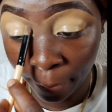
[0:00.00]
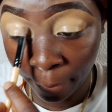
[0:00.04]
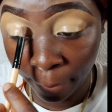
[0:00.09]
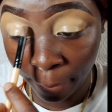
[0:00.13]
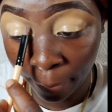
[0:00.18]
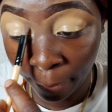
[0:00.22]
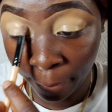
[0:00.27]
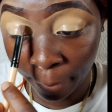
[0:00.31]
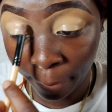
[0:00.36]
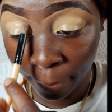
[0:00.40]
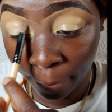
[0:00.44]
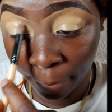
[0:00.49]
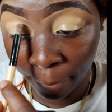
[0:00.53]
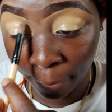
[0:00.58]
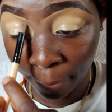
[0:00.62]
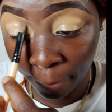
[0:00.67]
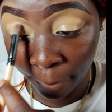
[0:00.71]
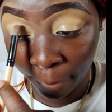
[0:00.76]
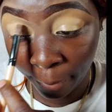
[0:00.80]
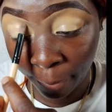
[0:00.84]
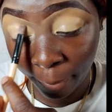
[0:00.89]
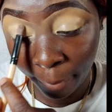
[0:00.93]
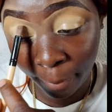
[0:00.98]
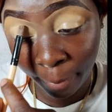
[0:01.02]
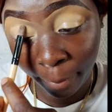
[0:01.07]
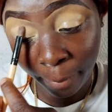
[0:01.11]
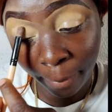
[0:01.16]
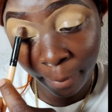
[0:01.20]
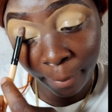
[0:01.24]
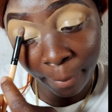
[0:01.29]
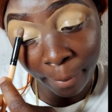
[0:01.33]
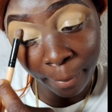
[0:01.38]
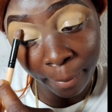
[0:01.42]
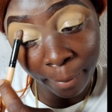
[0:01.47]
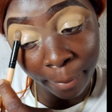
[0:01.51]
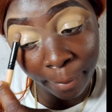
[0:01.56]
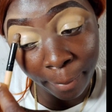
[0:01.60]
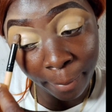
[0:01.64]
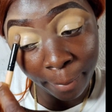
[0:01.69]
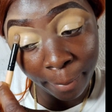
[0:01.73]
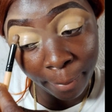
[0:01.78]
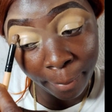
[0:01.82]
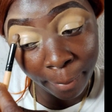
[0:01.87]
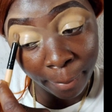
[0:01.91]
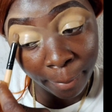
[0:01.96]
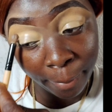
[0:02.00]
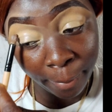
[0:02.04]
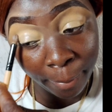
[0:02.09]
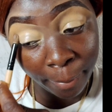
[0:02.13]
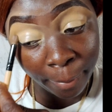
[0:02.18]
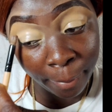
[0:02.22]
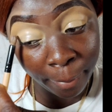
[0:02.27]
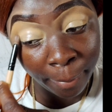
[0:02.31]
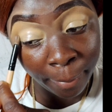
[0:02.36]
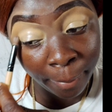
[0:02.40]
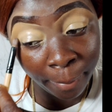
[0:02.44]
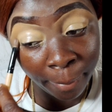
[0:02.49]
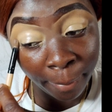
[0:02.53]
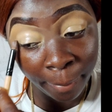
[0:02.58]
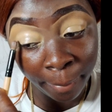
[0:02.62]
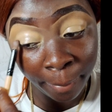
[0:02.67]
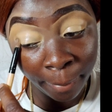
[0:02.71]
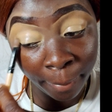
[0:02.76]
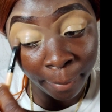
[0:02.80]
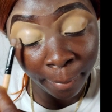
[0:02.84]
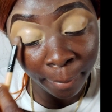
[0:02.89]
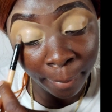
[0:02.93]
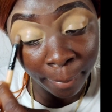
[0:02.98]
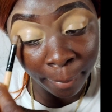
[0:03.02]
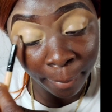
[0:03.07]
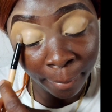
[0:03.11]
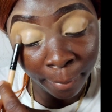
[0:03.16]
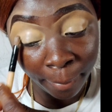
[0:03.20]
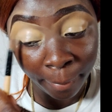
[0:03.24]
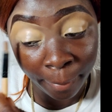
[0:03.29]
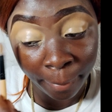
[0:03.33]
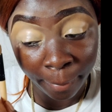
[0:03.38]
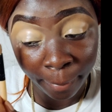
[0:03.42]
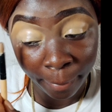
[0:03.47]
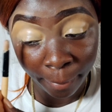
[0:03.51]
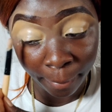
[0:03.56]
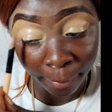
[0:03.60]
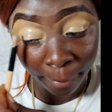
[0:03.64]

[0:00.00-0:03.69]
I was just so careful with it. And